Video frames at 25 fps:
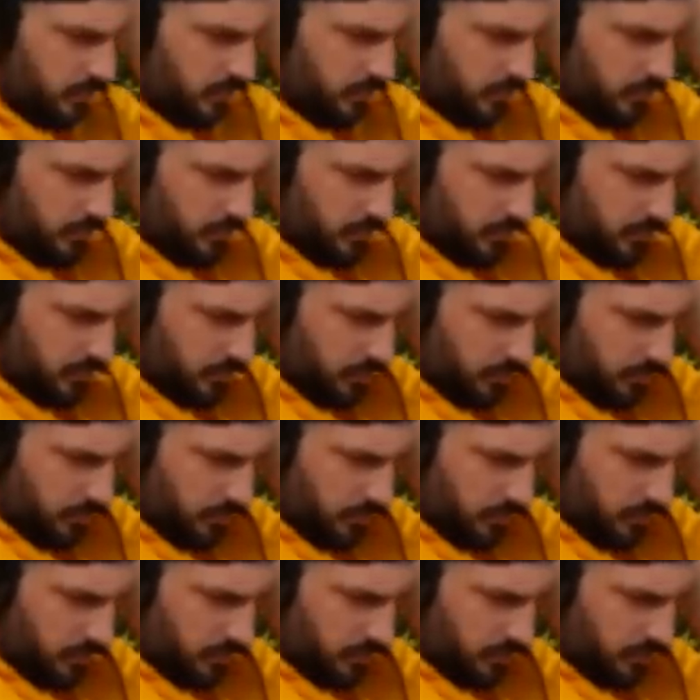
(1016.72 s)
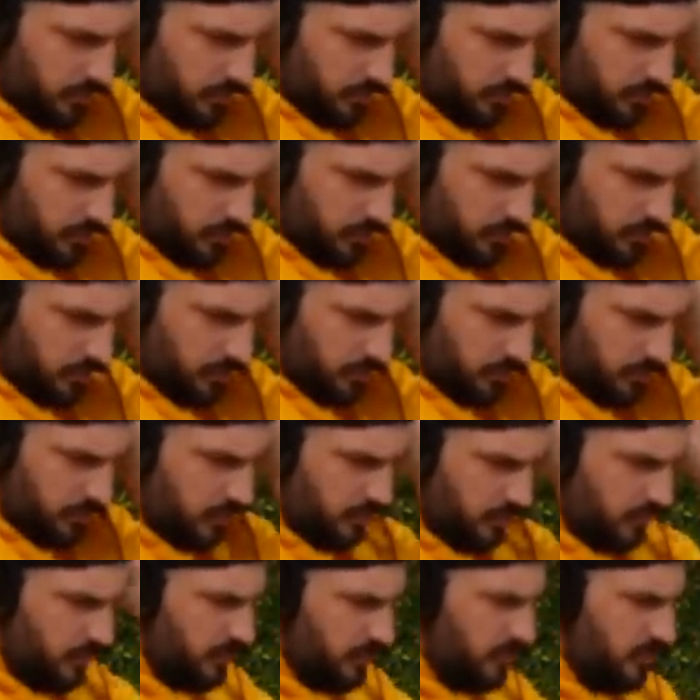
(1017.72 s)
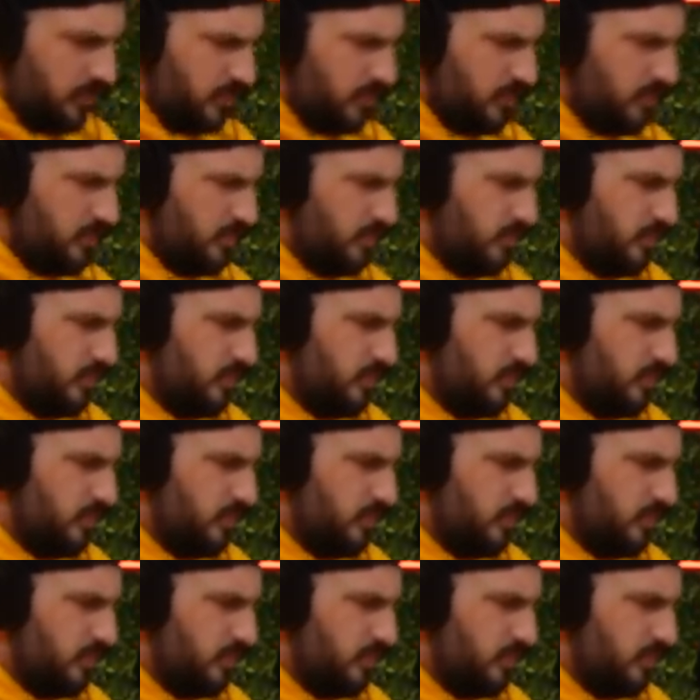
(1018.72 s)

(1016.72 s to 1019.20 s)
The person shown says nothing.